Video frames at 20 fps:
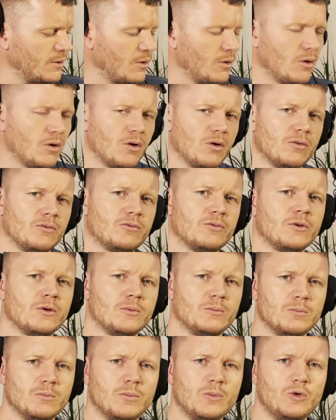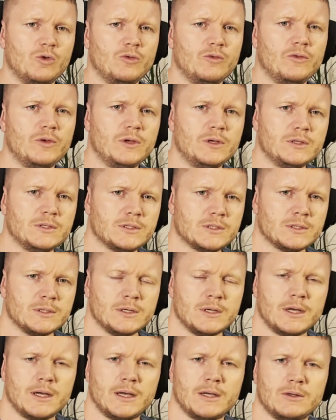of movies
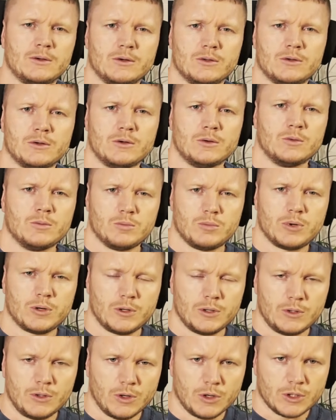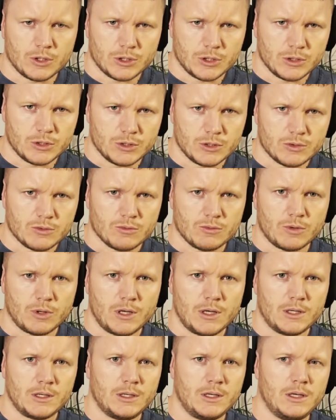and other productions,
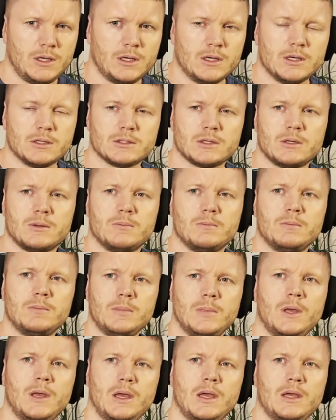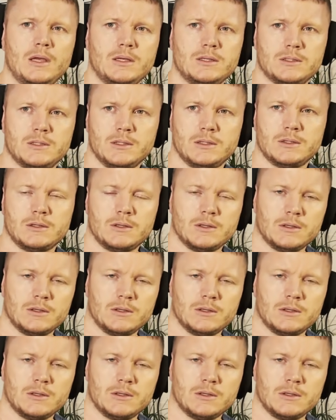right? And he is an amazing